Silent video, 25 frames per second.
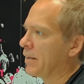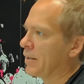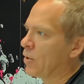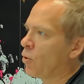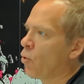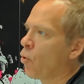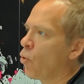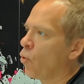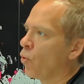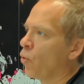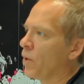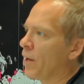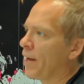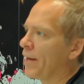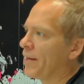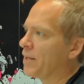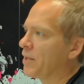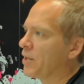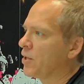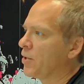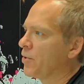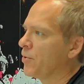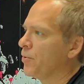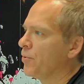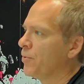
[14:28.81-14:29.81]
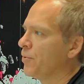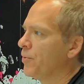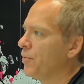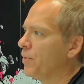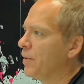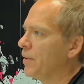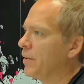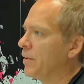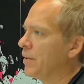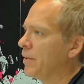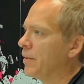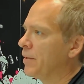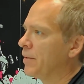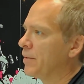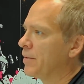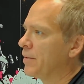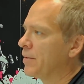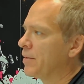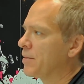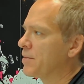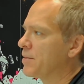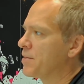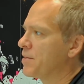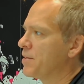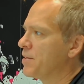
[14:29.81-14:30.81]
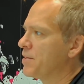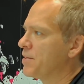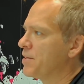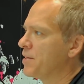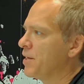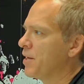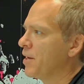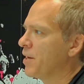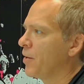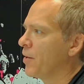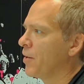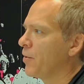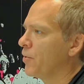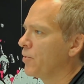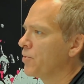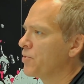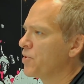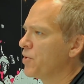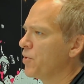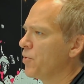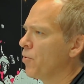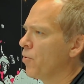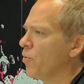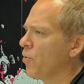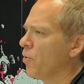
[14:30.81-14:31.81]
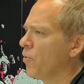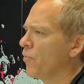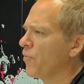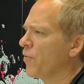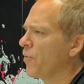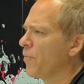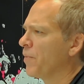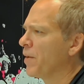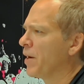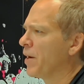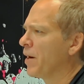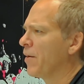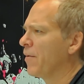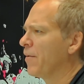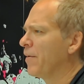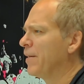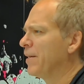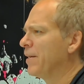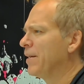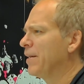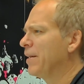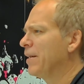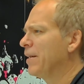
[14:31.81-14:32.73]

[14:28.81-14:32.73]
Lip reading: Cold IQ, the COO from there, and